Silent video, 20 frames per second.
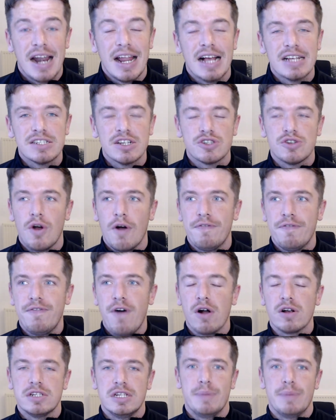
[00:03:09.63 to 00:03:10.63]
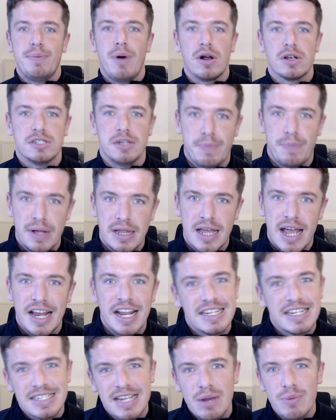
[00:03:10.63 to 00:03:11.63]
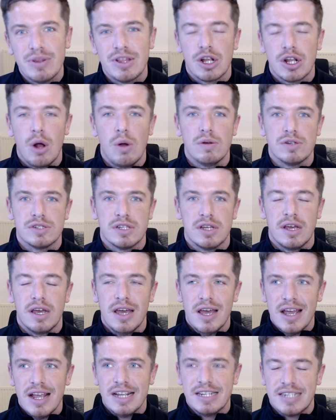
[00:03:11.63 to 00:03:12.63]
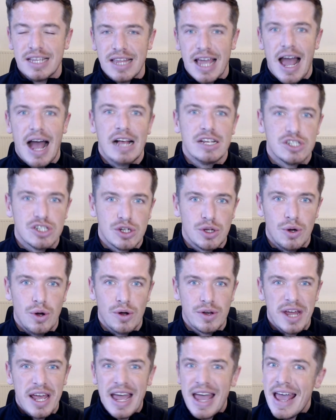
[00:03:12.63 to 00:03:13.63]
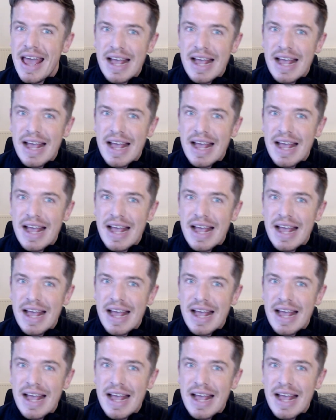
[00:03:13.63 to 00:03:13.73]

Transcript: and he has that sort of fox-in-the-box ability, and you see with the goals that you see that he has scored,